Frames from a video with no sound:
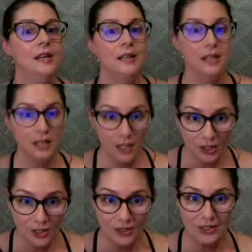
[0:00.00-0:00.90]

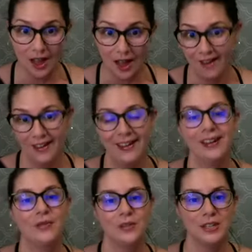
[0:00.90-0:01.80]
years long
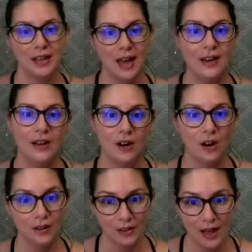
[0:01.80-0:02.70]
to get an
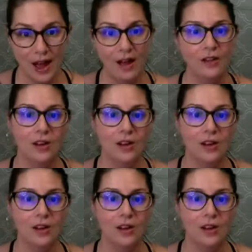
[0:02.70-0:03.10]
article out.